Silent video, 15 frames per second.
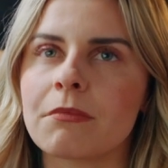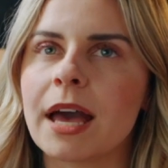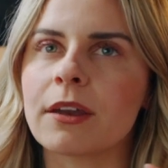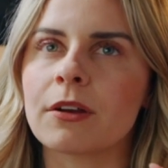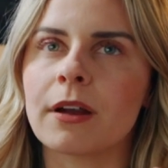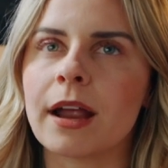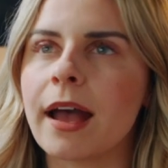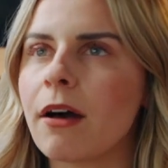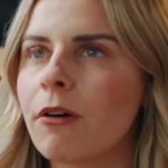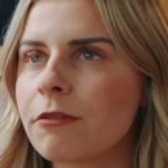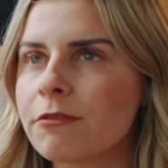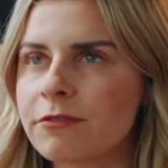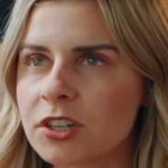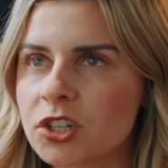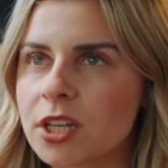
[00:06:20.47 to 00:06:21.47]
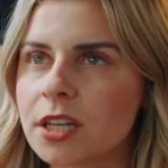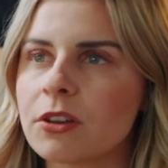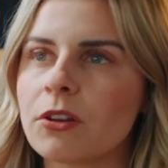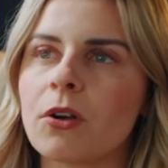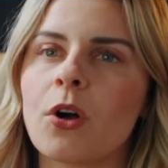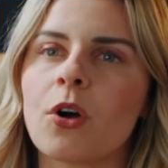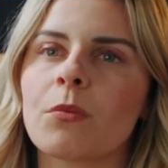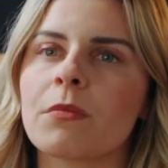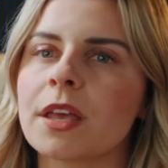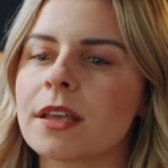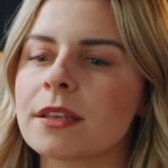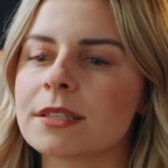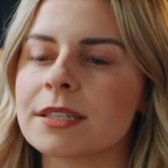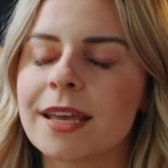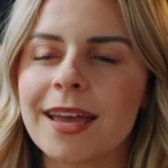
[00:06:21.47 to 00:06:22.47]
matter how efficient your home
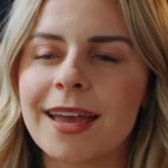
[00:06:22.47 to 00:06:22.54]
is,